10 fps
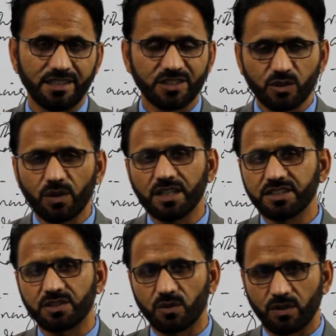A story
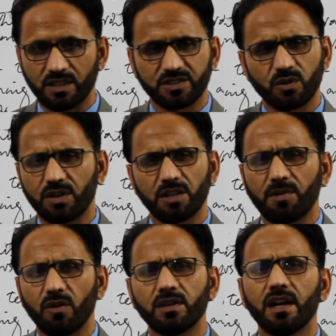is told, a story
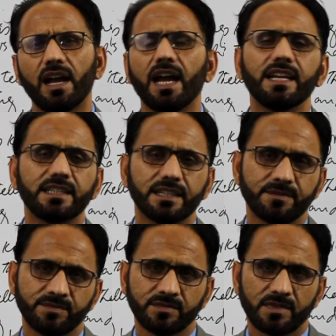about
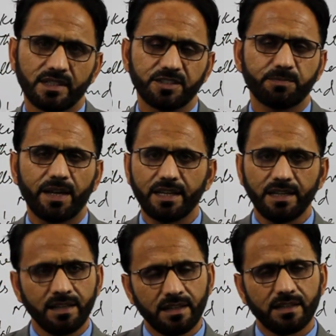anything. Especially,